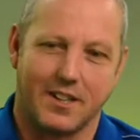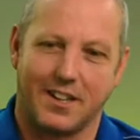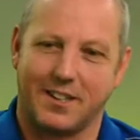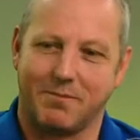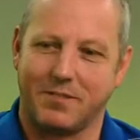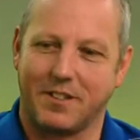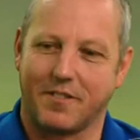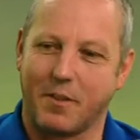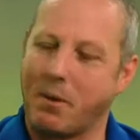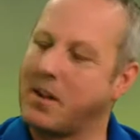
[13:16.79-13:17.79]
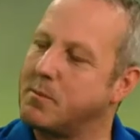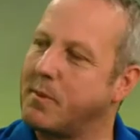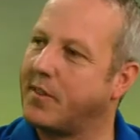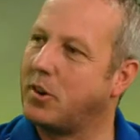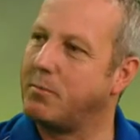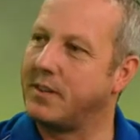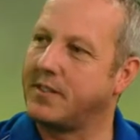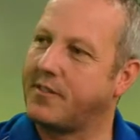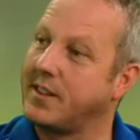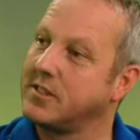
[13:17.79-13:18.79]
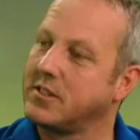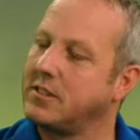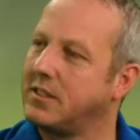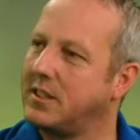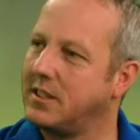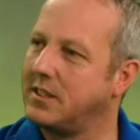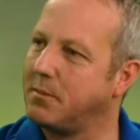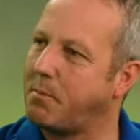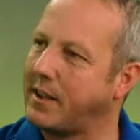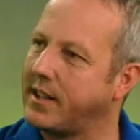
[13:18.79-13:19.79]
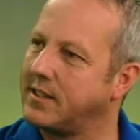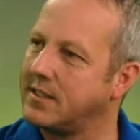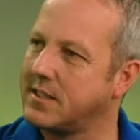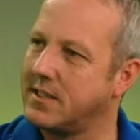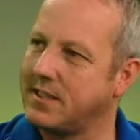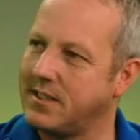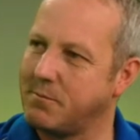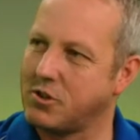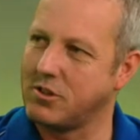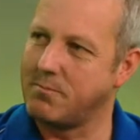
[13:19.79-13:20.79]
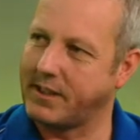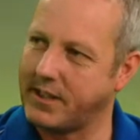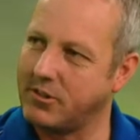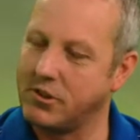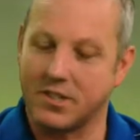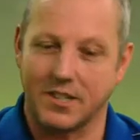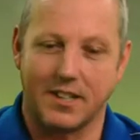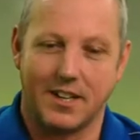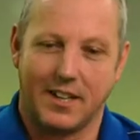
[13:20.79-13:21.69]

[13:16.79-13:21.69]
If the players are performing, the fans will back it. I'm sure, make it noisy.